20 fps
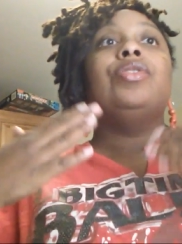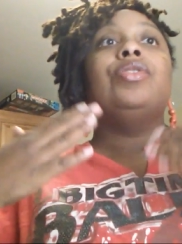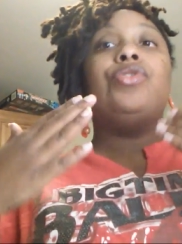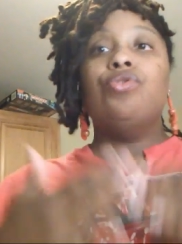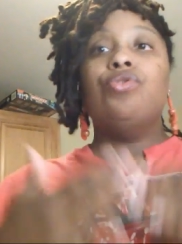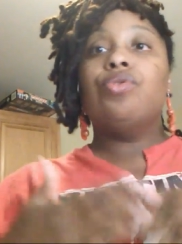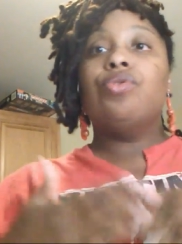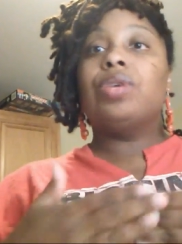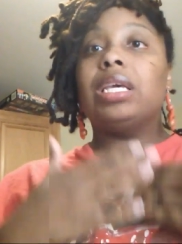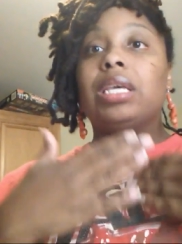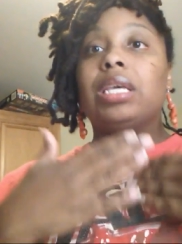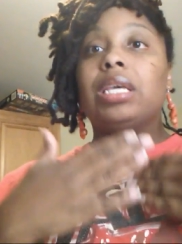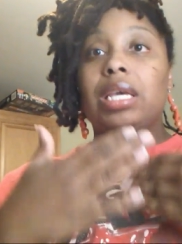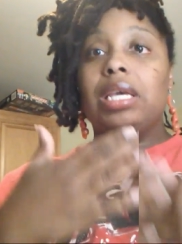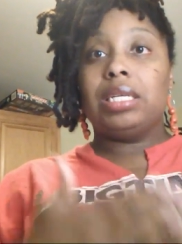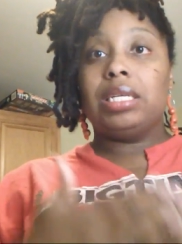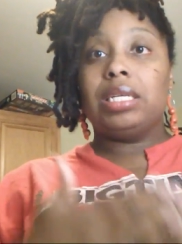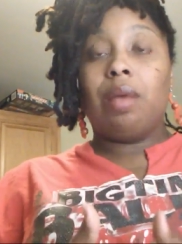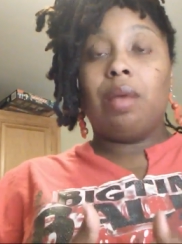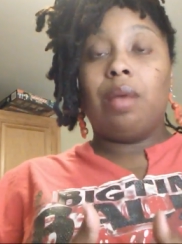You can
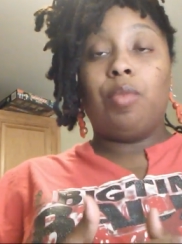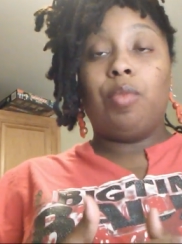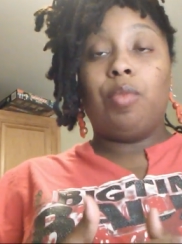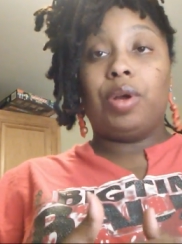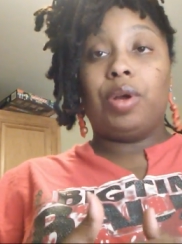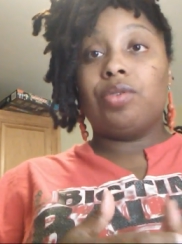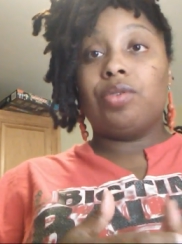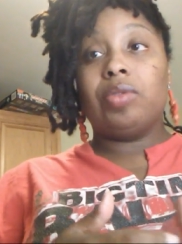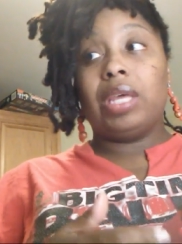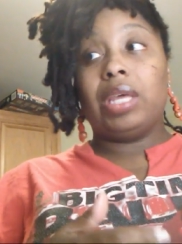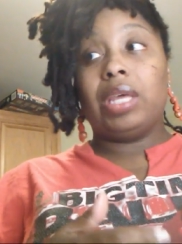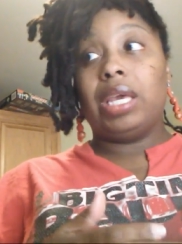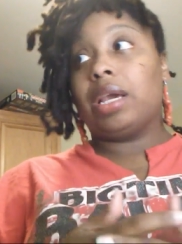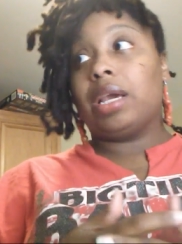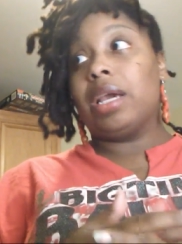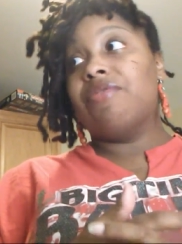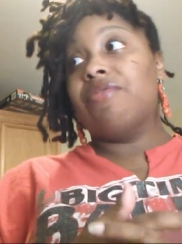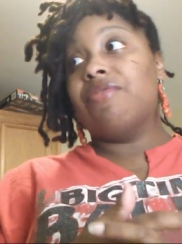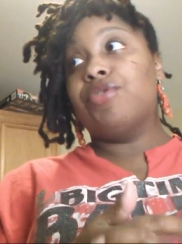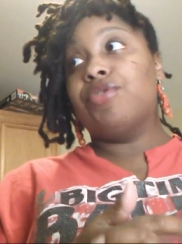get done more than you think.
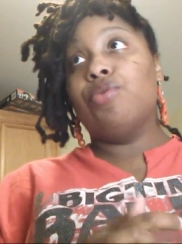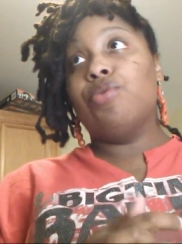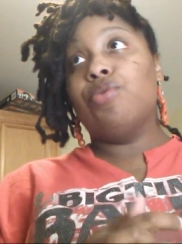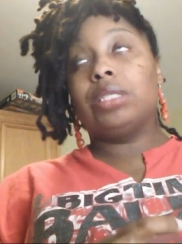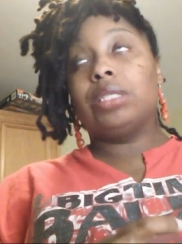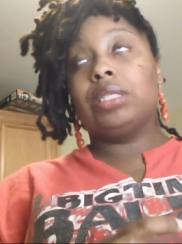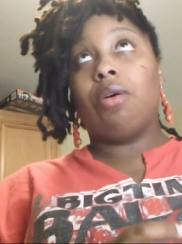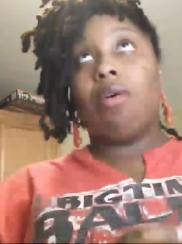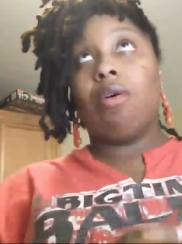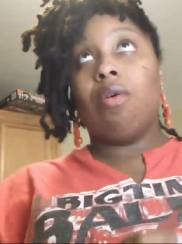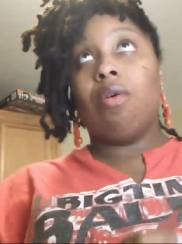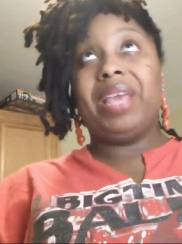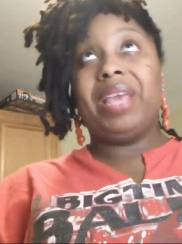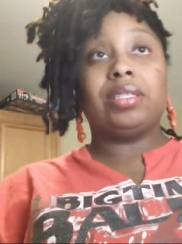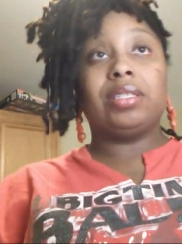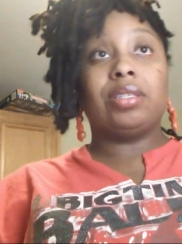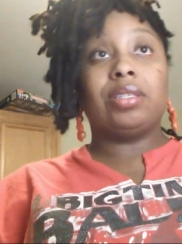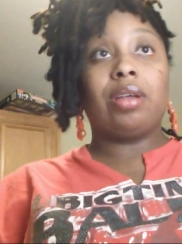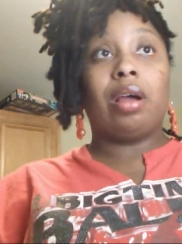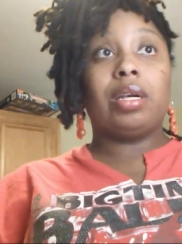If you would have told me, I
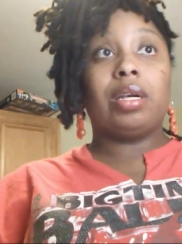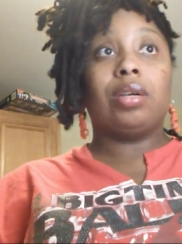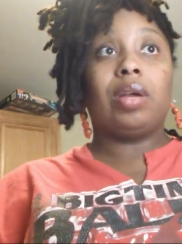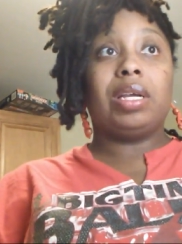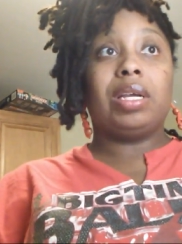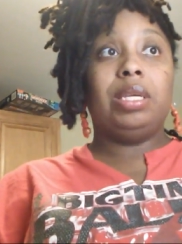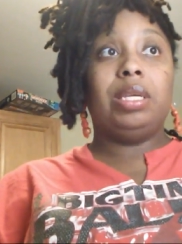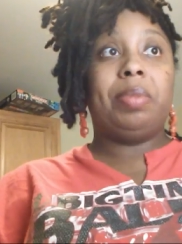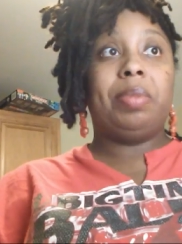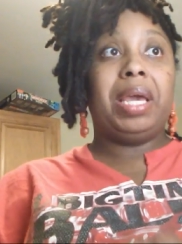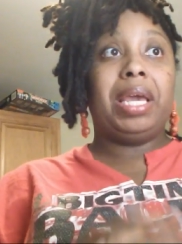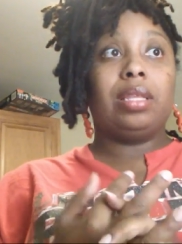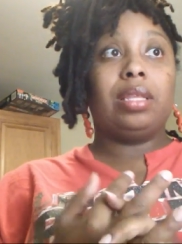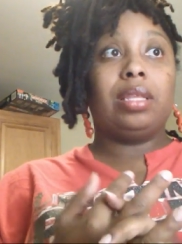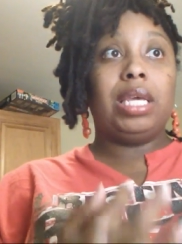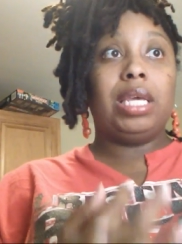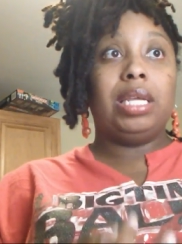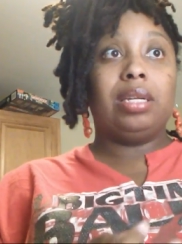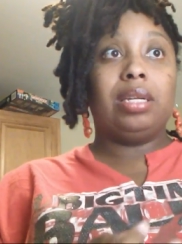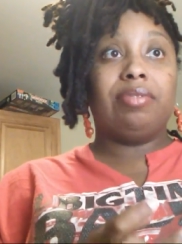started on eBay at the
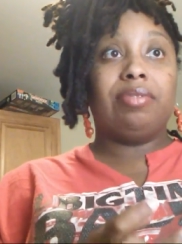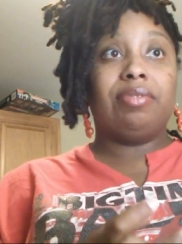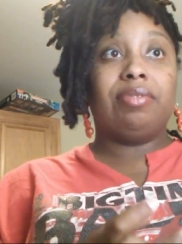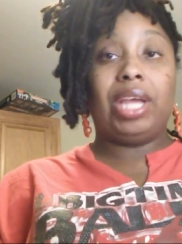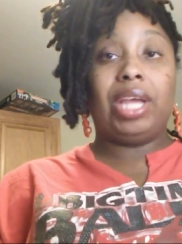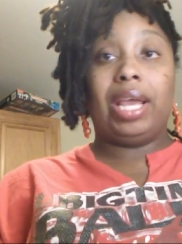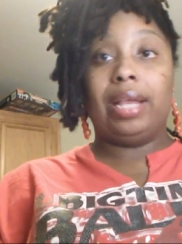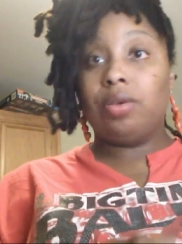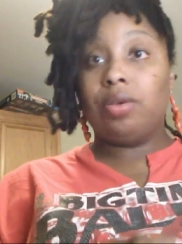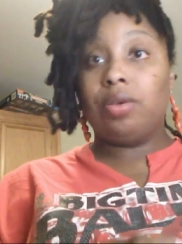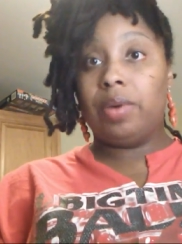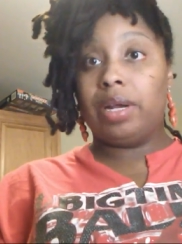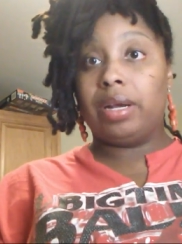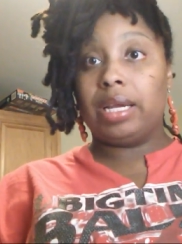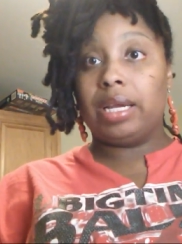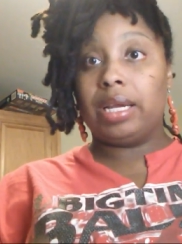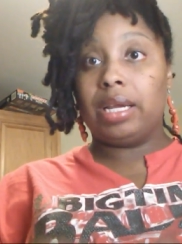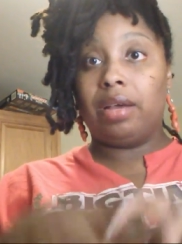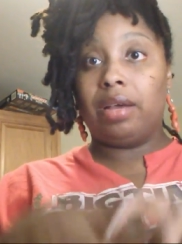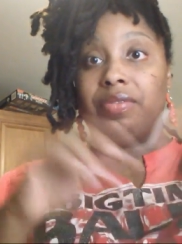end of
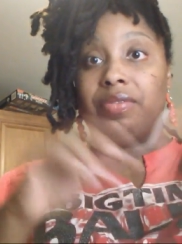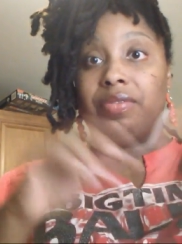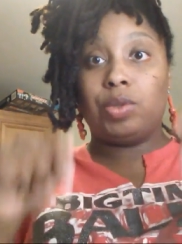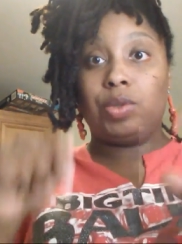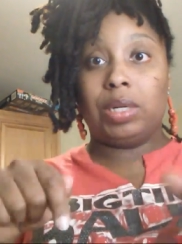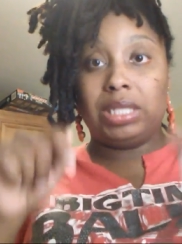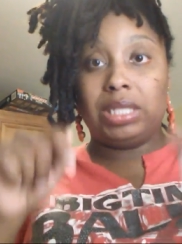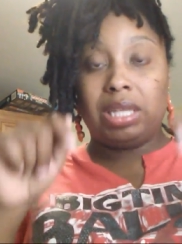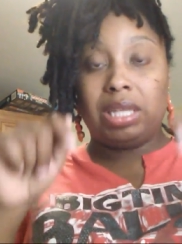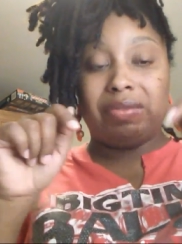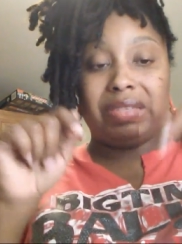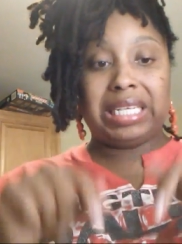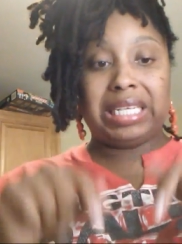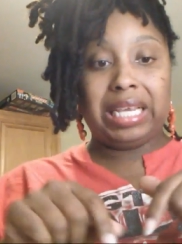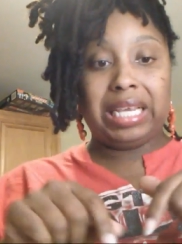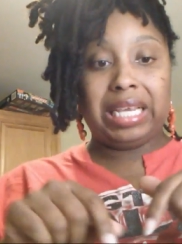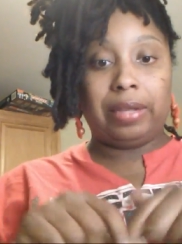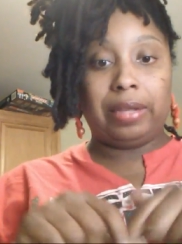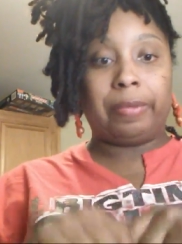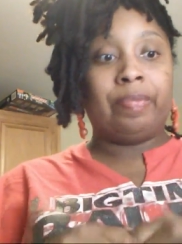January of
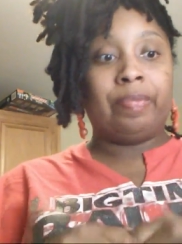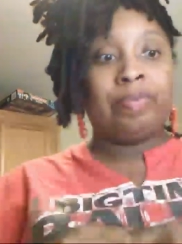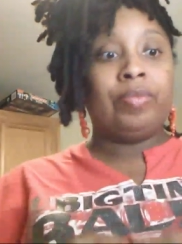2017.